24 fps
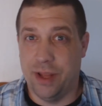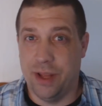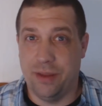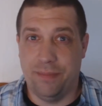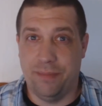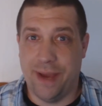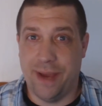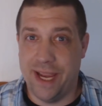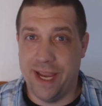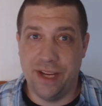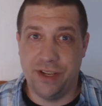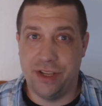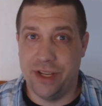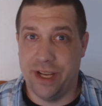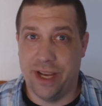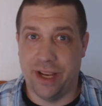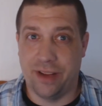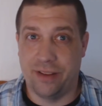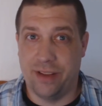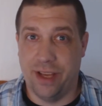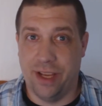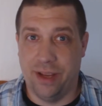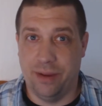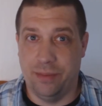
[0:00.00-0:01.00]
about the
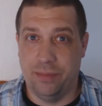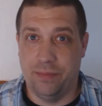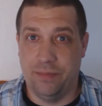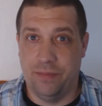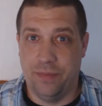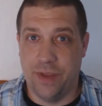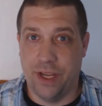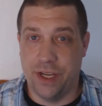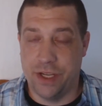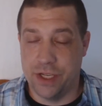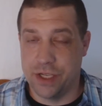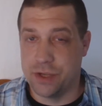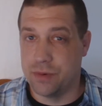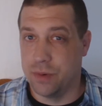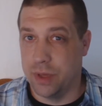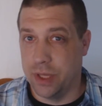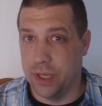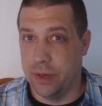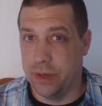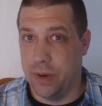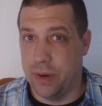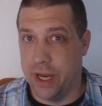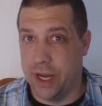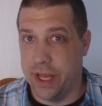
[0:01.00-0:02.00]
paycheck. They just
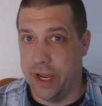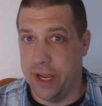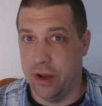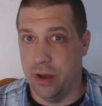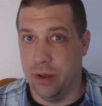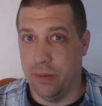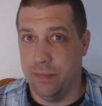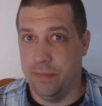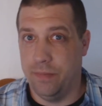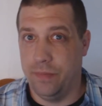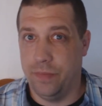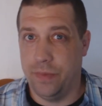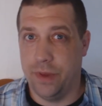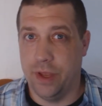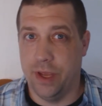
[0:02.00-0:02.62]
really want to help.